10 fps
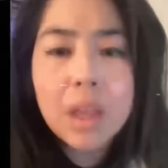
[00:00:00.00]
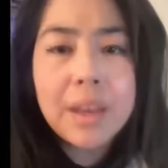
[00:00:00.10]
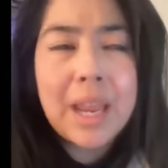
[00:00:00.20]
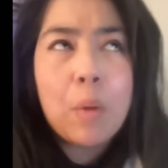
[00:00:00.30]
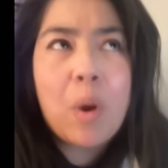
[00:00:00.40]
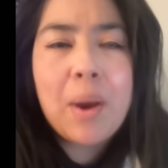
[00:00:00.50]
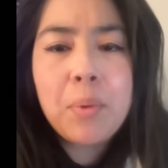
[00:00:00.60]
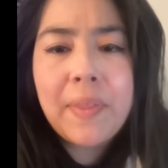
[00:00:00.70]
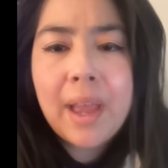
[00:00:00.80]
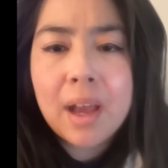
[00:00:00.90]
Now, why
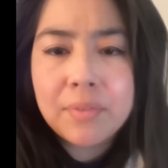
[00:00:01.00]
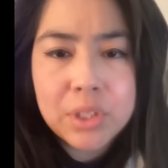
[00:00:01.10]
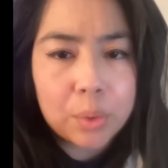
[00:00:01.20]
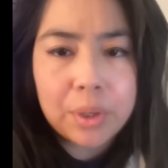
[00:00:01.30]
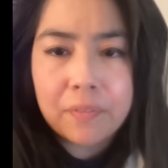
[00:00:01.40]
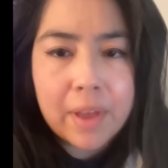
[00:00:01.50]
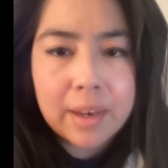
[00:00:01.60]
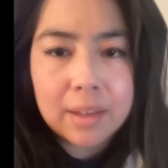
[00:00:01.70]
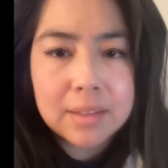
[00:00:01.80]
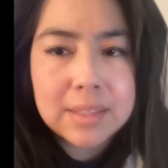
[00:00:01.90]
would they have Doe
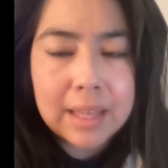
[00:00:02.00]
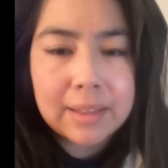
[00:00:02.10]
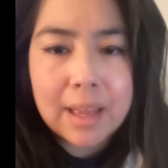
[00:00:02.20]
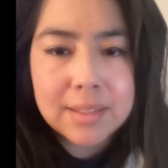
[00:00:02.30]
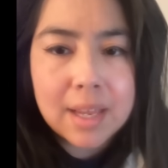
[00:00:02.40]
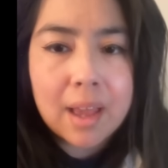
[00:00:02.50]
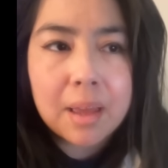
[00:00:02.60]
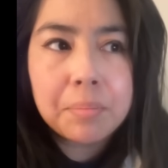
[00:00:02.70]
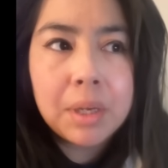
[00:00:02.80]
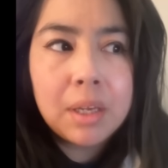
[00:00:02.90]
defendants at that time?